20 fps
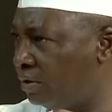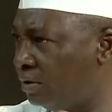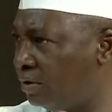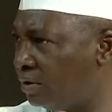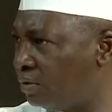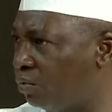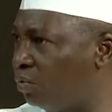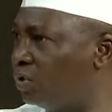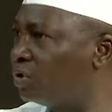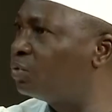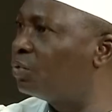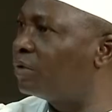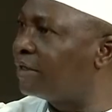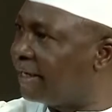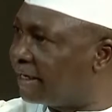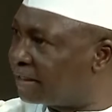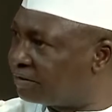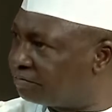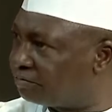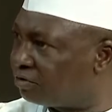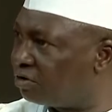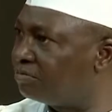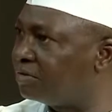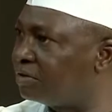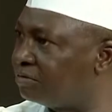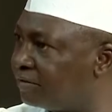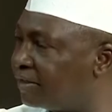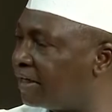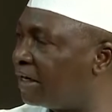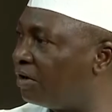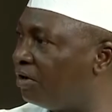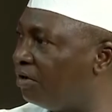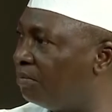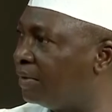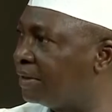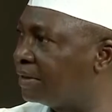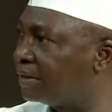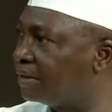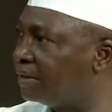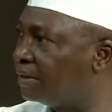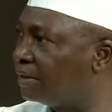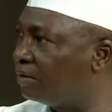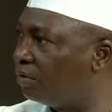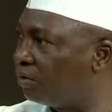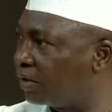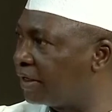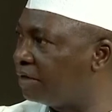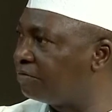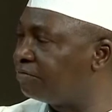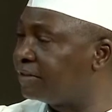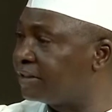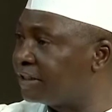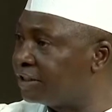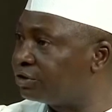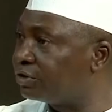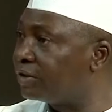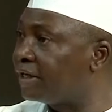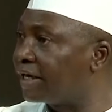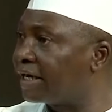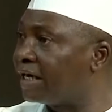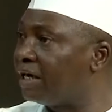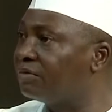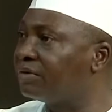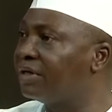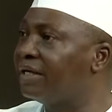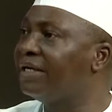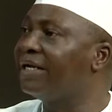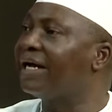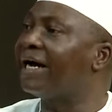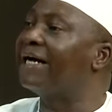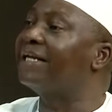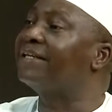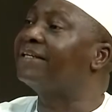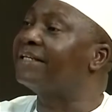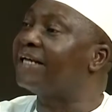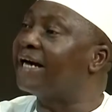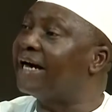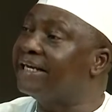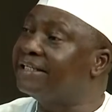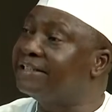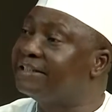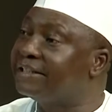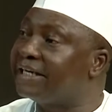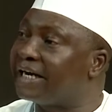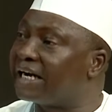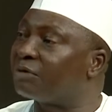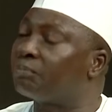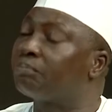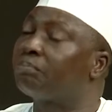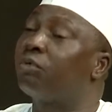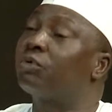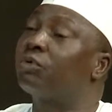which we get from the federal government, federation account, and the IGR put